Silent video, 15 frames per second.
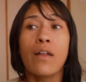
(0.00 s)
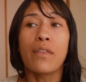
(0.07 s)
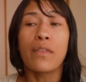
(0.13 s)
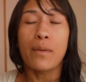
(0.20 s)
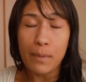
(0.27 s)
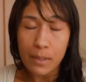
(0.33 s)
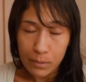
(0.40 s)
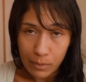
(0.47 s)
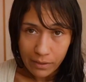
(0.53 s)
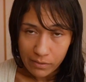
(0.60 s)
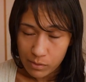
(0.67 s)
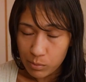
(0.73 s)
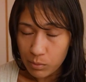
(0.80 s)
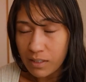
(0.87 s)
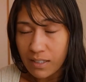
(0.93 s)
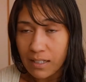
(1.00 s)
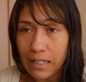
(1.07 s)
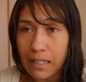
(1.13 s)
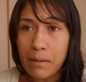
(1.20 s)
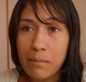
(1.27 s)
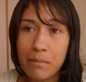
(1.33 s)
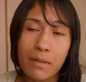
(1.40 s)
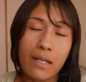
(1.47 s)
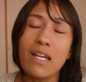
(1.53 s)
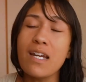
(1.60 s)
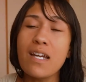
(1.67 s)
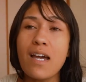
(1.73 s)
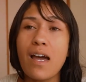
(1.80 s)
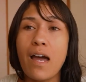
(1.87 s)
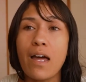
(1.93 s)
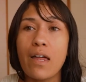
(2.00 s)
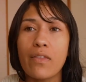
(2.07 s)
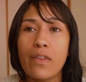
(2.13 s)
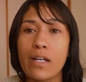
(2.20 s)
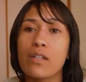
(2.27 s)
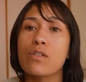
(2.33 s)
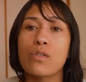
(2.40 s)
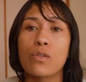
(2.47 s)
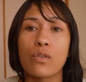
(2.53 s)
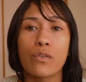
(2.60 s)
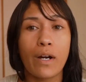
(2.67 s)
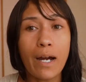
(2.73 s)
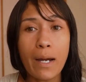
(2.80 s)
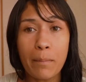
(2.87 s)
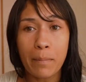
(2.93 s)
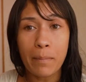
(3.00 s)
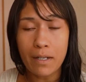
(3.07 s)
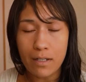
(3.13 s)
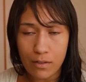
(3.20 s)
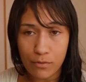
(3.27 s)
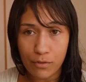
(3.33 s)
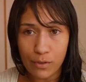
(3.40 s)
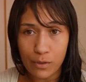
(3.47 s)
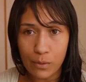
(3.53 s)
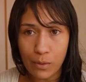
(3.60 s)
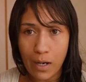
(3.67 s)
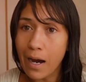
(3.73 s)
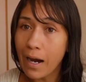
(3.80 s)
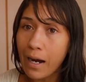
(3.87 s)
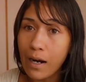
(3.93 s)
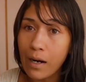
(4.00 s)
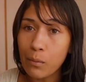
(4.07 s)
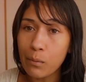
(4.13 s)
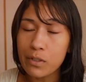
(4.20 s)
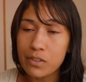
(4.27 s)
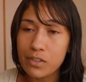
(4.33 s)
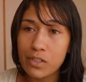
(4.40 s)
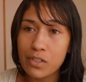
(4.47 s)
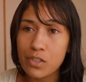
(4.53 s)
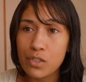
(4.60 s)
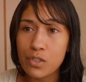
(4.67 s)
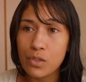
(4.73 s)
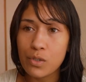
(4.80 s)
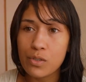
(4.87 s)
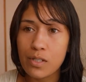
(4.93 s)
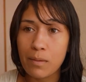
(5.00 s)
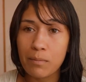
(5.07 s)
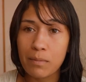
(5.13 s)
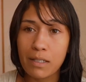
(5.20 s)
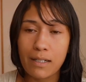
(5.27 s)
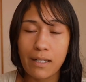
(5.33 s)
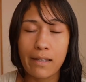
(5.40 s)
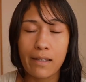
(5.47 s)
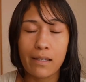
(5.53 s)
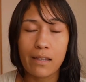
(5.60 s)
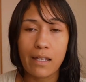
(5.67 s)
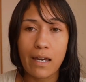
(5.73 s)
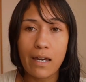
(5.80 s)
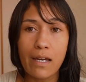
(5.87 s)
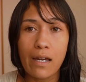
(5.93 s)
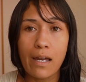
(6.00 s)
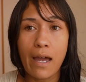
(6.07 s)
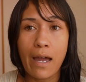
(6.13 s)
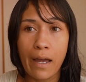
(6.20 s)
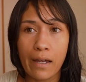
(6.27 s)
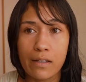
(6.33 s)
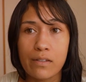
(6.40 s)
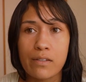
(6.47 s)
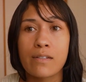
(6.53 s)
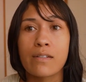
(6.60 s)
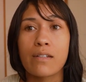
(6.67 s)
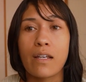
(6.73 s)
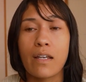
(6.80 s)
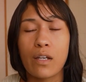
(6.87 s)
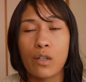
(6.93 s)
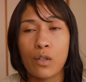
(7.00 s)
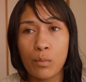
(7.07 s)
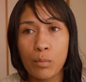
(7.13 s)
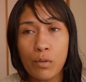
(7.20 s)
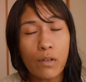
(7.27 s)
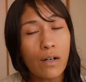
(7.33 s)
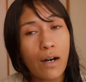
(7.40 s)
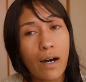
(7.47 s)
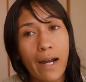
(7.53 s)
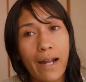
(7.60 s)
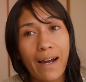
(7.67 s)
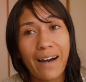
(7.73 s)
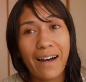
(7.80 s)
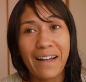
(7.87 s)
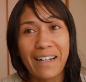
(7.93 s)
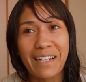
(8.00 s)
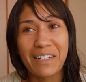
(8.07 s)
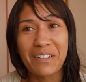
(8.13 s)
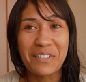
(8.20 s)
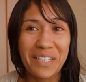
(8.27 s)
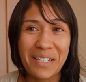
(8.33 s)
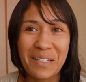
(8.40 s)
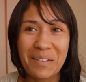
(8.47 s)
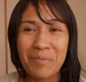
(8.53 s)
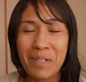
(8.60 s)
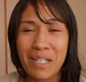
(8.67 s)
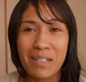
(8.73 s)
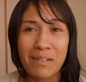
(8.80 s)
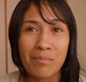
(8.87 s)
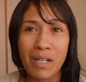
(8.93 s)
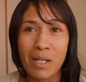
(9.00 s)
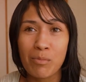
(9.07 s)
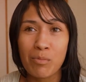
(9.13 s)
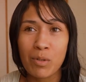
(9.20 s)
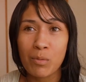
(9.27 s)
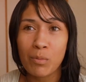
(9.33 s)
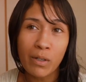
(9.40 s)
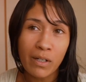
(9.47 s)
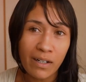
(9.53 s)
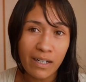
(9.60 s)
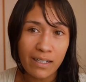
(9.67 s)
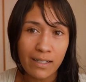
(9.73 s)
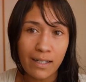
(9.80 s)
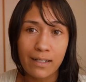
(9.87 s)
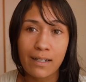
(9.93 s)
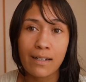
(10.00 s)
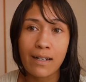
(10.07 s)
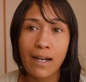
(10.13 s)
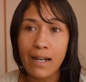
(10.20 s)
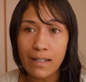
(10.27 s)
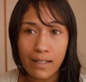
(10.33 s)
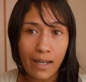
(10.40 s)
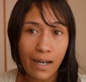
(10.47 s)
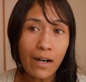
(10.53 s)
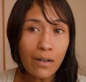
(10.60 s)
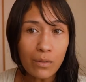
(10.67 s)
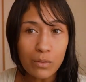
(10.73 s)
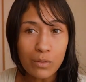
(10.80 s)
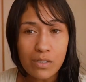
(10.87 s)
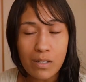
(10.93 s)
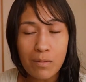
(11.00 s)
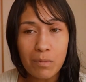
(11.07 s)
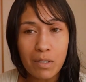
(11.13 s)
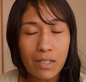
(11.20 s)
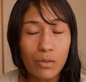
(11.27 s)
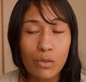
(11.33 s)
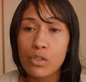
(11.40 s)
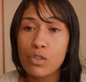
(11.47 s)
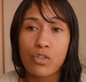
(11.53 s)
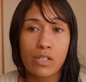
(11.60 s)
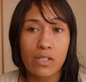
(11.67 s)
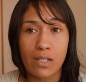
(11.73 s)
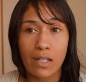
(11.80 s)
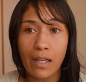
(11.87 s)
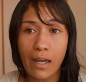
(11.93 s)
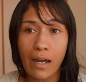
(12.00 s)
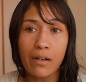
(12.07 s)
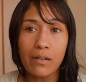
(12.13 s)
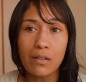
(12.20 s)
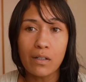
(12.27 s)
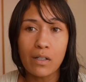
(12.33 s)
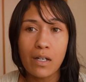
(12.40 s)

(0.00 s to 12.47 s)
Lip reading: the midwives wouldn't let me, and that's all right. But if you are wanting to do something like that at Ekubo, I highly recommend maybe wearing like a nightgown or something, or a dressing gown.